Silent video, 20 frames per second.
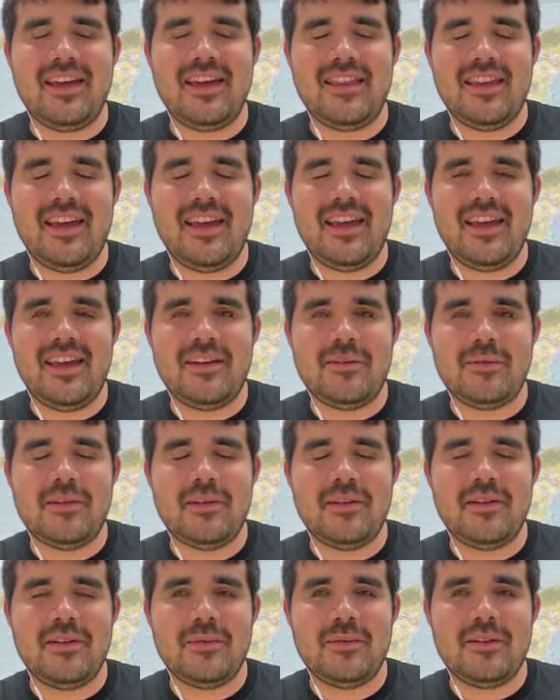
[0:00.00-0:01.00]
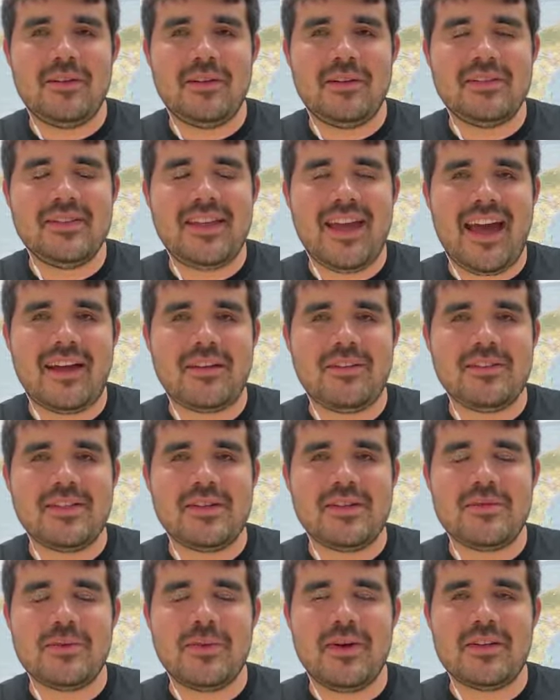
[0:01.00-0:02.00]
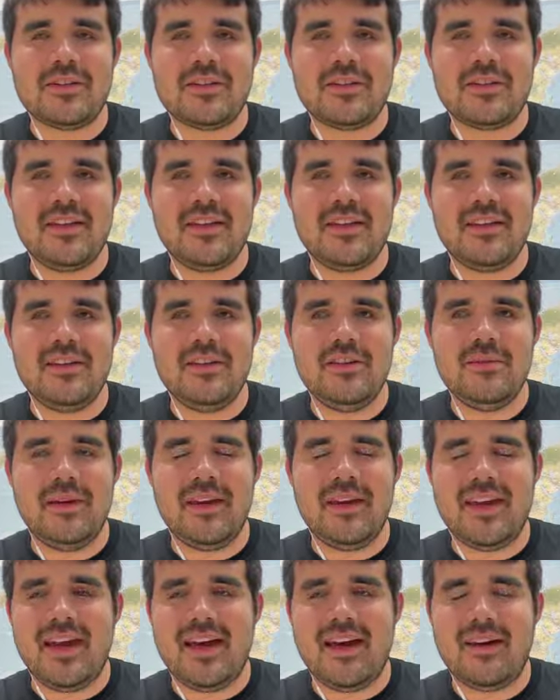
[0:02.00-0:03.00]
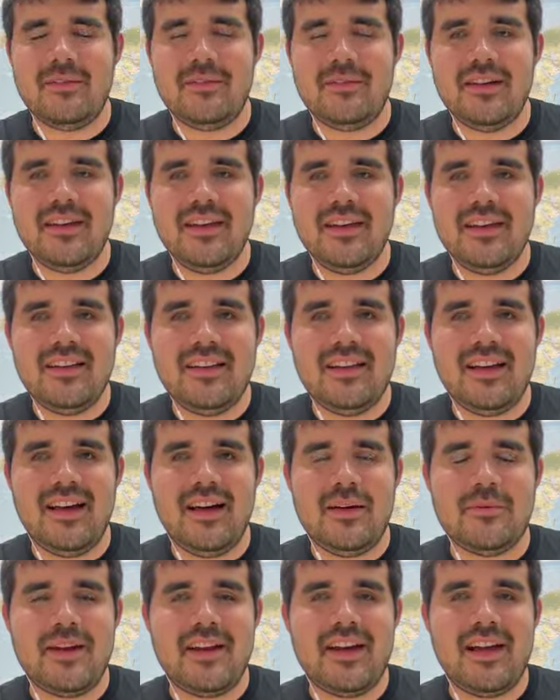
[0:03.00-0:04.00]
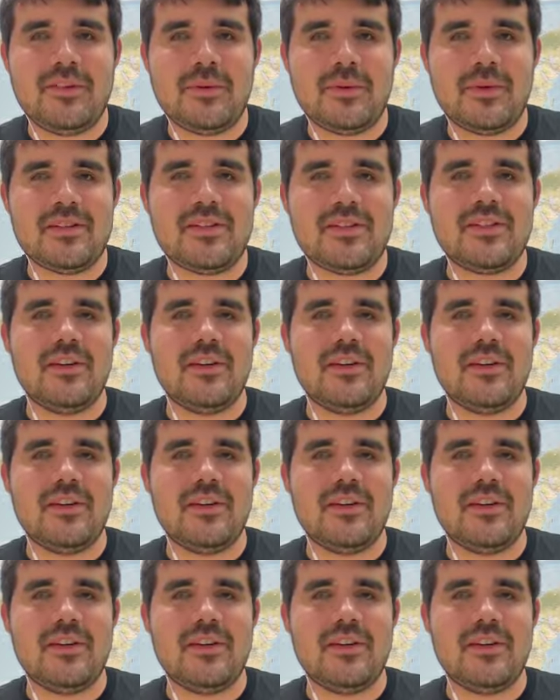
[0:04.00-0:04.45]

and then we'll tackle some questions that you may have right afterwards.